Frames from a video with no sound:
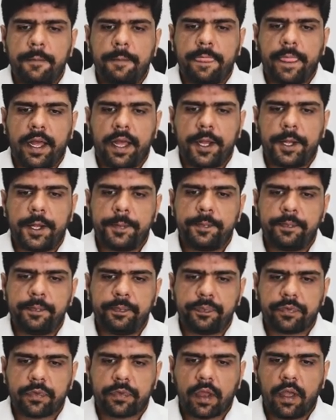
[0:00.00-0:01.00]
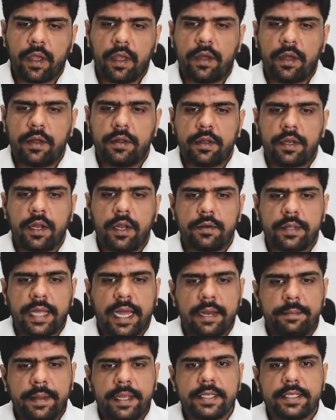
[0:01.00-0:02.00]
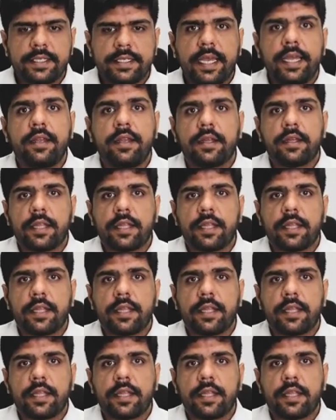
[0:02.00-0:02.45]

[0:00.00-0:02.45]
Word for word: Um, uh, now, that being said,